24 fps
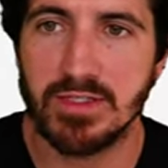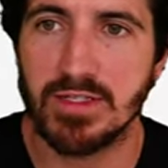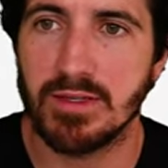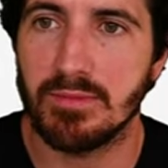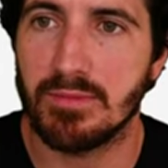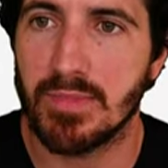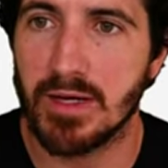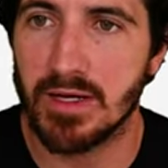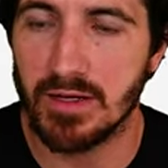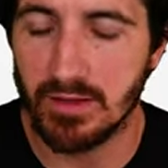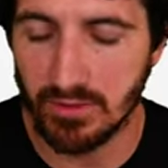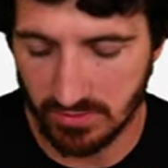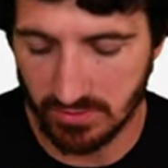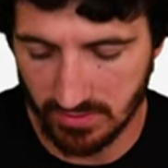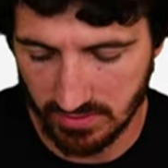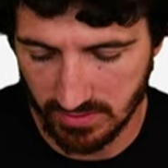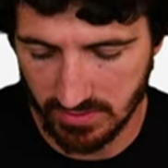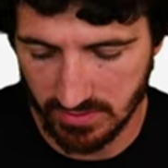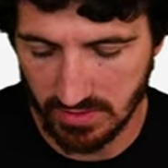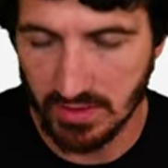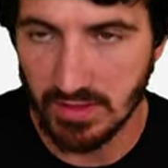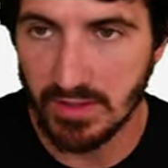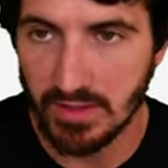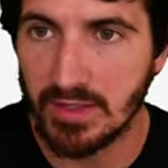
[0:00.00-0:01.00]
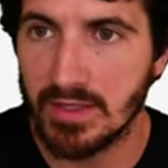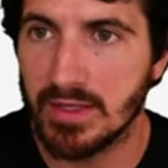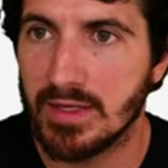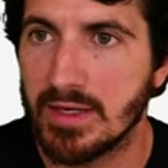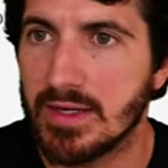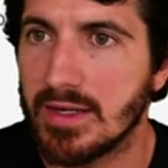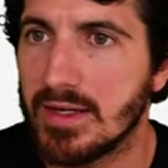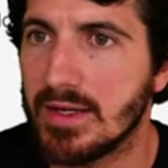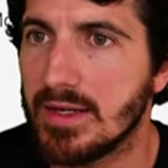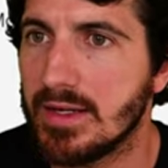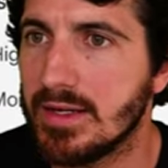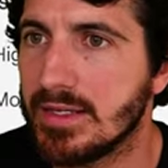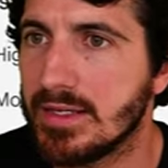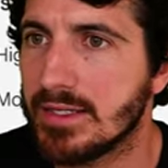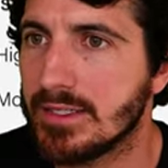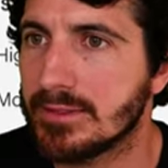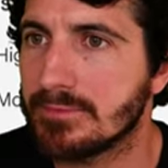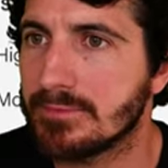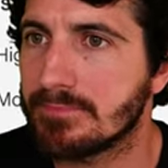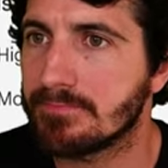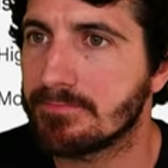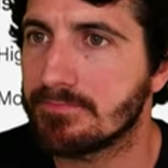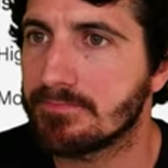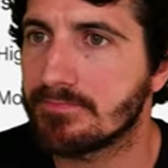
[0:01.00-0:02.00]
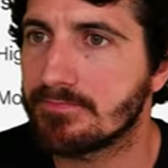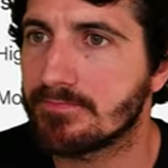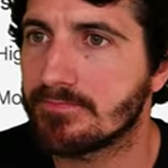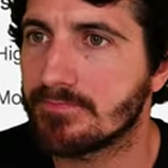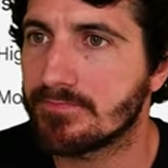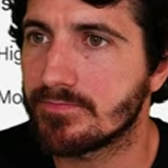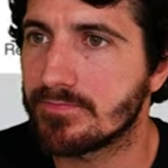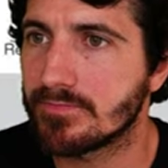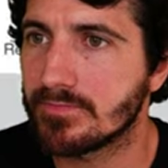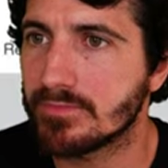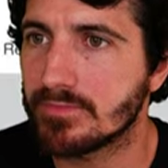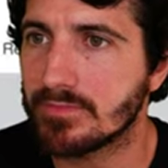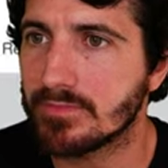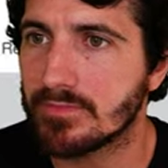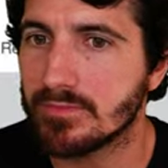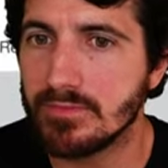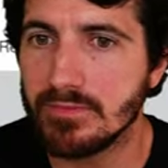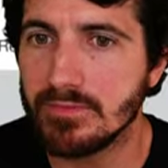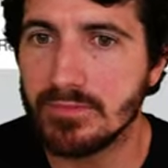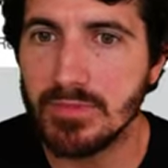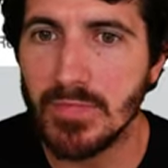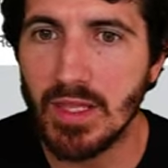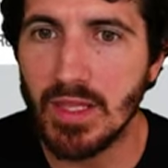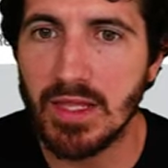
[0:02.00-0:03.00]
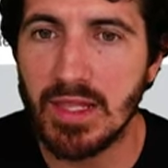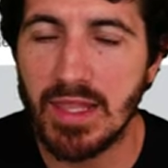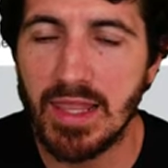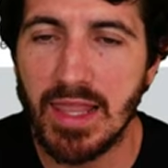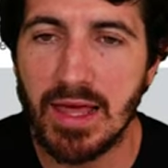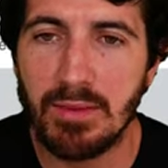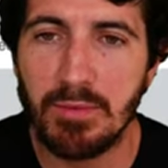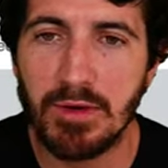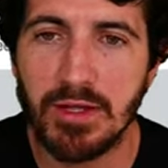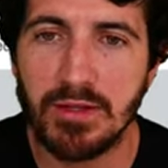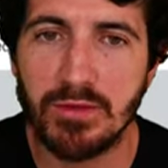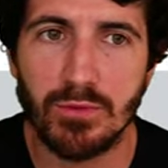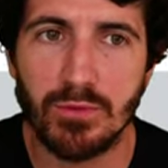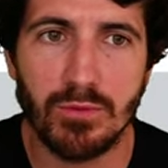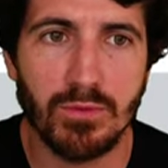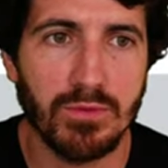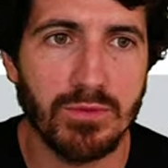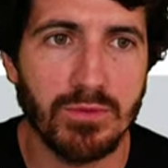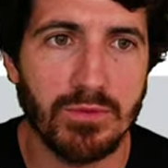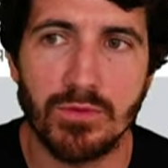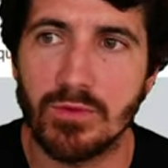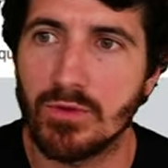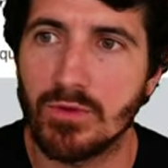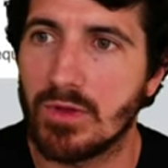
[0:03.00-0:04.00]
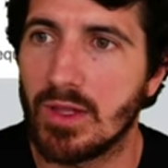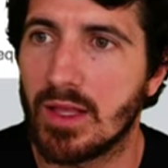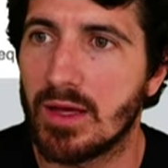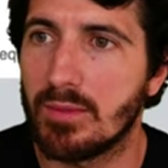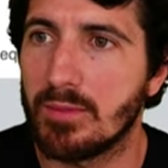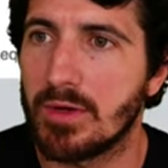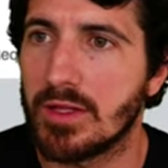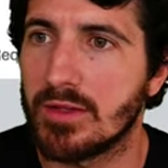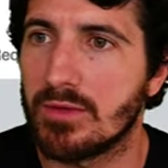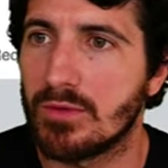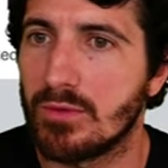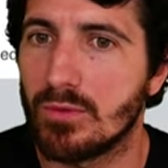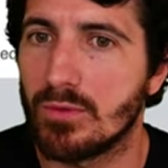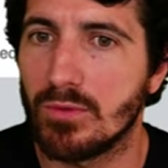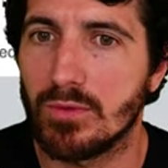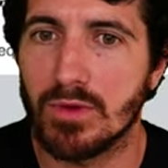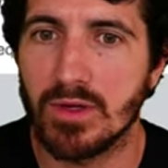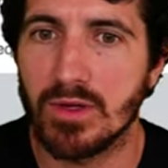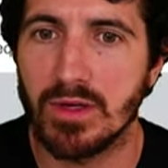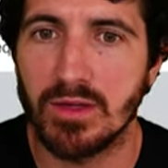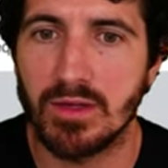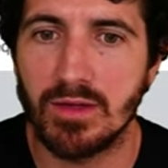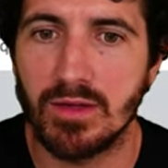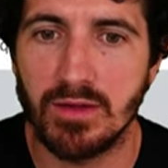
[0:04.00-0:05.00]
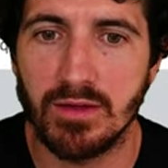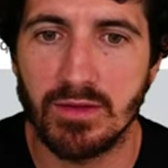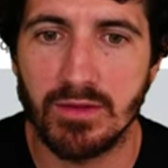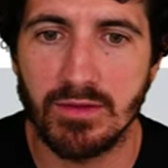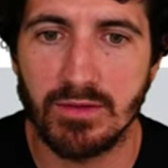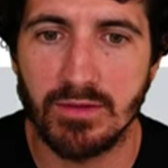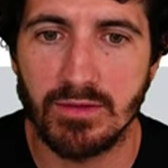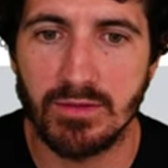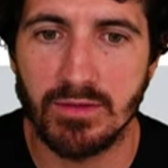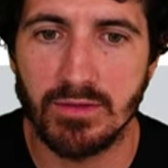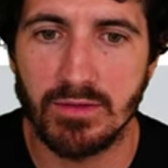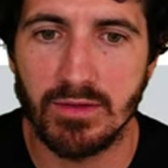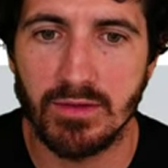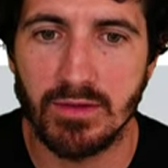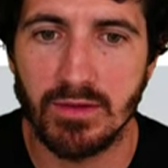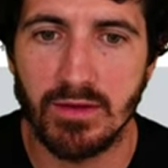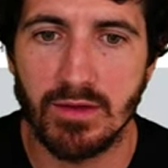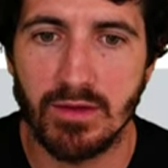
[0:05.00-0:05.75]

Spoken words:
about Llama 2. So Llama 2 is